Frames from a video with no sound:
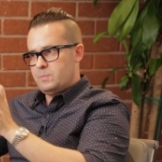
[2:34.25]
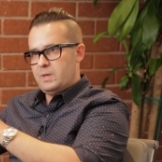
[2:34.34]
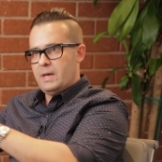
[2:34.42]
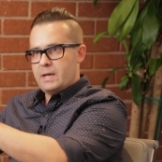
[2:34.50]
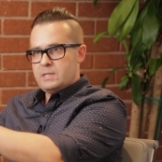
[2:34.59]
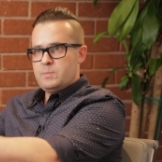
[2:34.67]

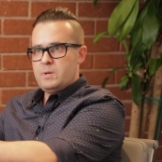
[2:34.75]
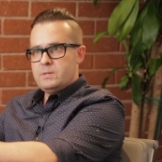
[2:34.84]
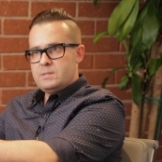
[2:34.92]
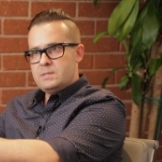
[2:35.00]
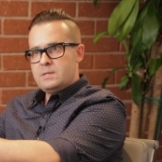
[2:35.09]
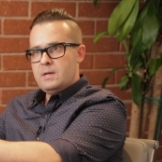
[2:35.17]
be
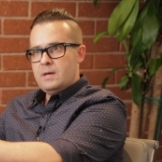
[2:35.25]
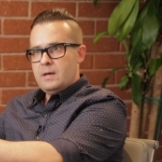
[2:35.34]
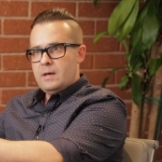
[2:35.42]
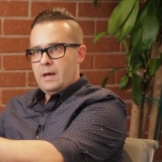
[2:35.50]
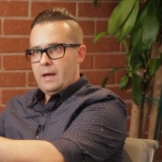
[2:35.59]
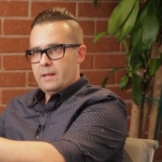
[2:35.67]
experts.
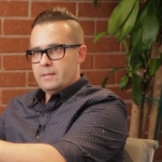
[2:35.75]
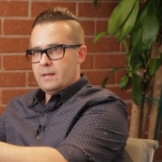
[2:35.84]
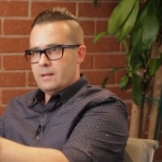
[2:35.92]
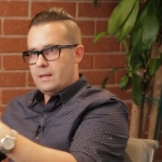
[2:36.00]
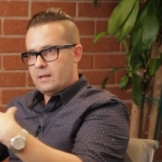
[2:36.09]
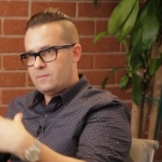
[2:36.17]
And
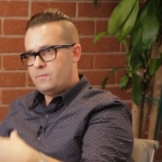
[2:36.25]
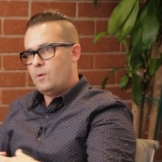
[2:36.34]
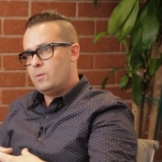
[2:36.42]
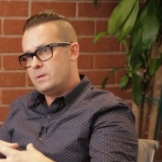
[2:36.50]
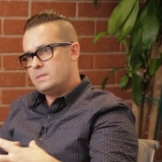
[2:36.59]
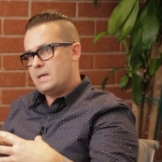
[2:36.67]
then let's
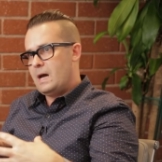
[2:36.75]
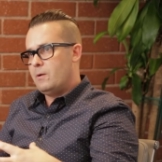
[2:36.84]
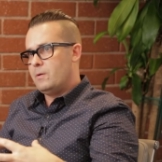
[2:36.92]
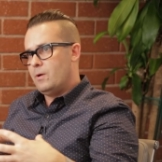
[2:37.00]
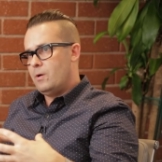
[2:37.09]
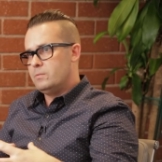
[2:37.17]
focus
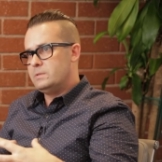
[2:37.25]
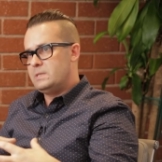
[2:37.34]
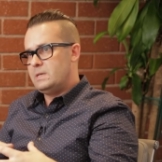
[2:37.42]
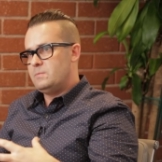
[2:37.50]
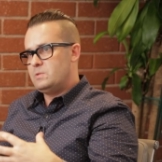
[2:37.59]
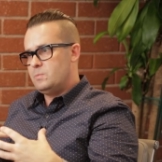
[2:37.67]
our own
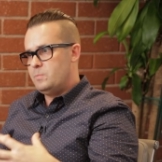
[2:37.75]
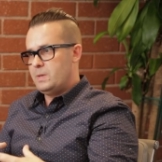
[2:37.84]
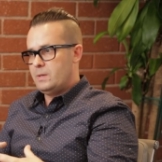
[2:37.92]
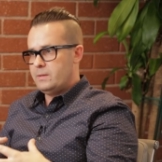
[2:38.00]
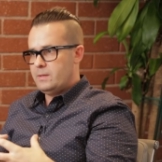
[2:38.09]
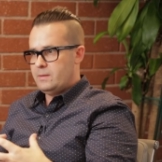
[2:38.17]
team to
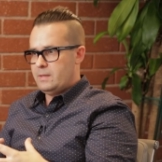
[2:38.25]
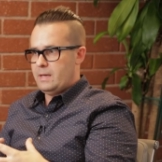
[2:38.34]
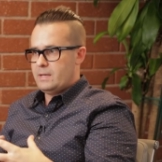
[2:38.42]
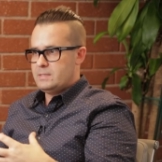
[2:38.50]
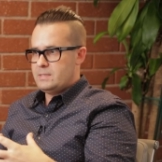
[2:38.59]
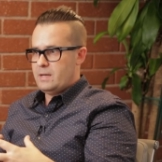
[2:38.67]
build the
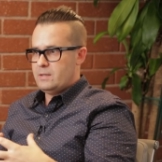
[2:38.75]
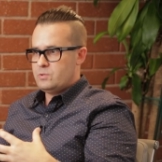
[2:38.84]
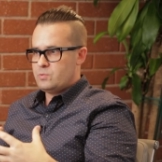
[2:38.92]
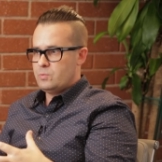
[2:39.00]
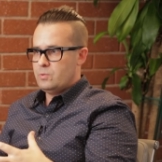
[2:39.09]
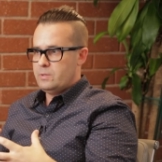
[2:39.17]
things that
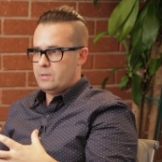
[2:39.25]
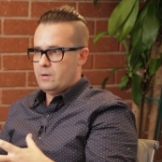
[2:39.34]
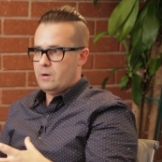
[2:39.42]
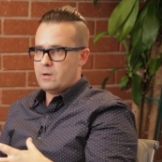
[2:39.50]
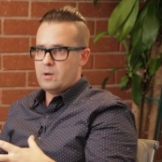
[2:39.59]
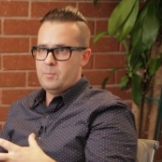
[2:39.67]
truly
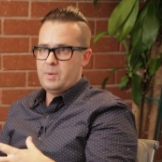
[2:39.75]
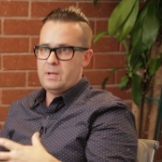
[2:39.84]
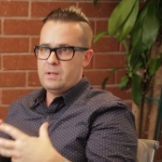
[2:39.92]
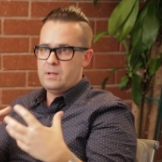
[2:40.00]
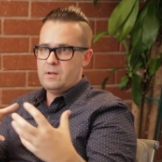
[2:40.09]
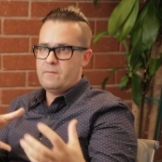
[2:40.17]
are
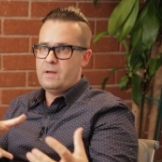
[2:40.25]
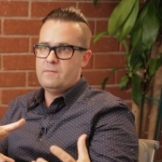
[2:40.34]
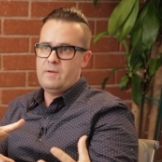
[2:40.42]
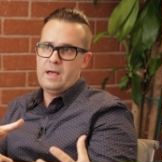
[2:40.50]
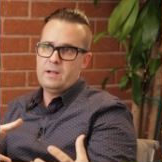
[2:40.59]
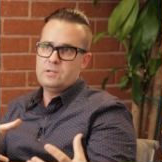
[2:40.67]
competitive
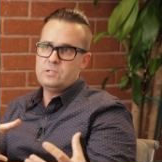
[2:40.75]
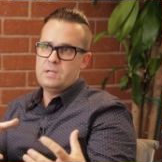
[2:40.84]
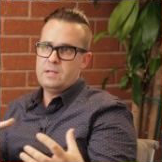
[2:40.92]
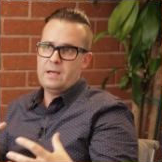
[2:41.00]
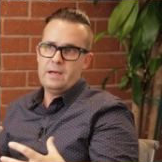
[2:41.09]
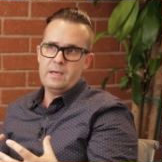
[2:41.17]
advantage
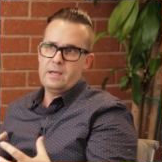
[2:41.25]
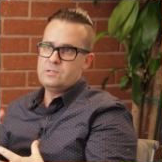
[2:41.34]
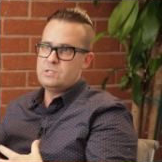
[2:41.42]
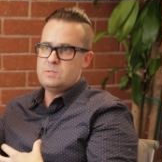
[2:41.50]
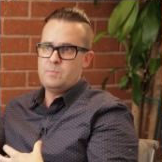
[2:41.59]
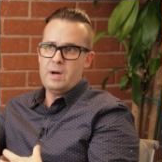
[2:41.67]
that I can
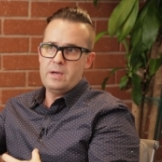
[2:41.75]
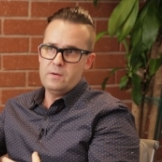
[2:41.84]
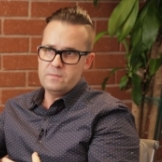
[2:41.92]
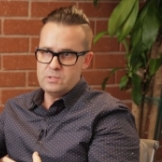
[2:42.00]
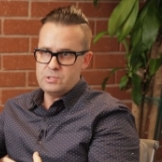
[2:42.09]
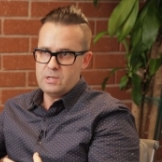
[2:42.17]
just buy
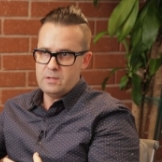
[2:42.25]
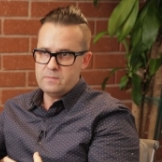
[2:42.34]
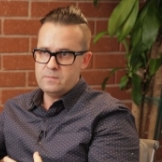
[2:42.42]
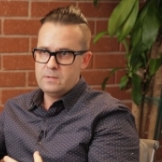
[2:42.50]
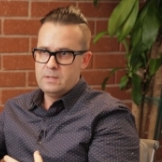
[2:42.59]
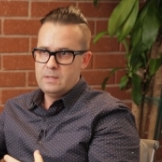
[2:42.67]
off the shelf.